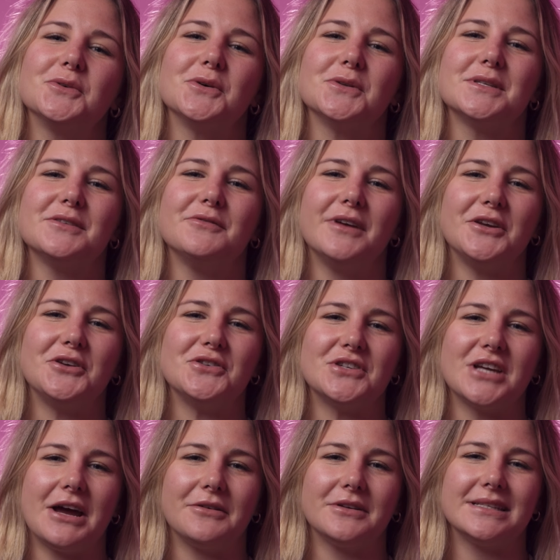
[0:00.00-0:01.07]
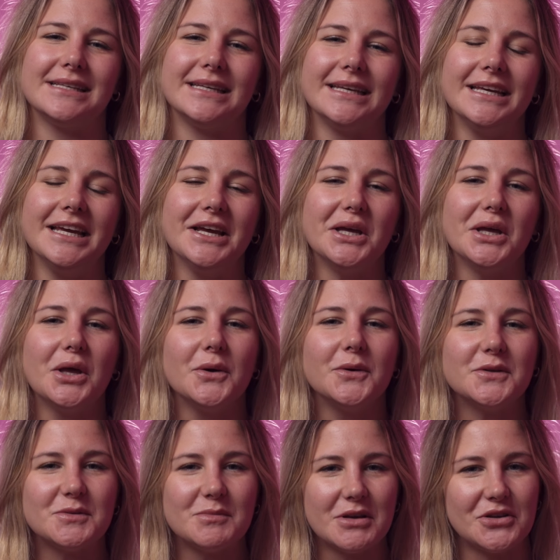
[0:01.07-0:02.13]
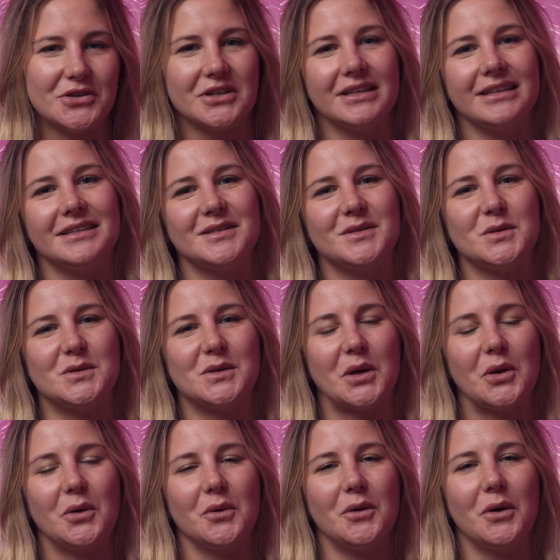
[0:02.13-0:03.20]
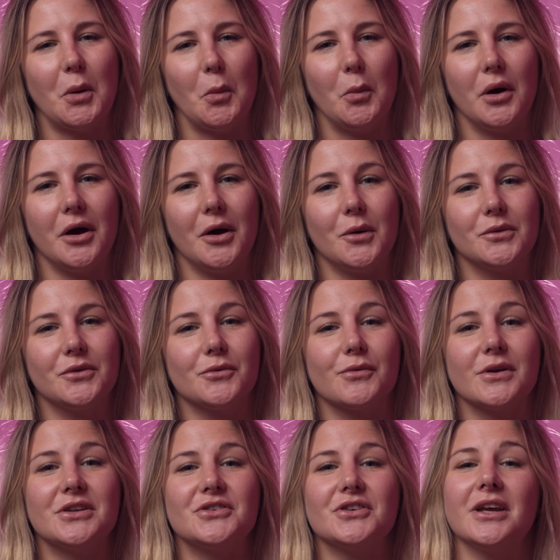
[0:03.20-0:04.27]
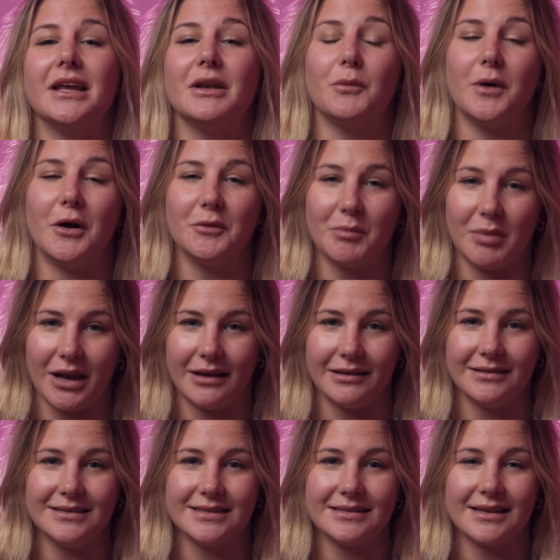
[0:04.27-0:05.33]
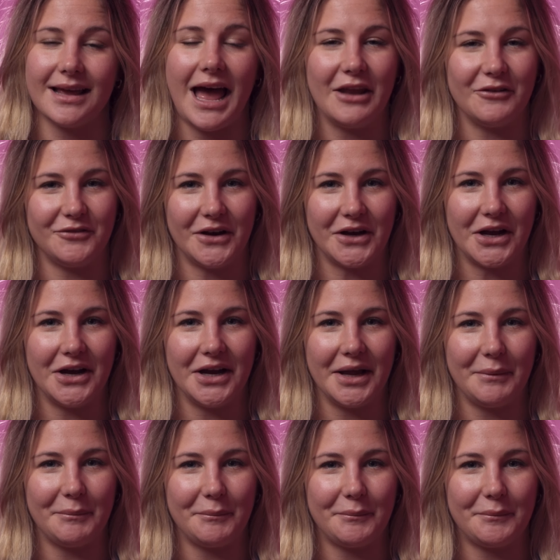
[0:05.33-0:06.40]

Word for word: conservation charity whose mission is to secure a world rich in wild plants and fungi.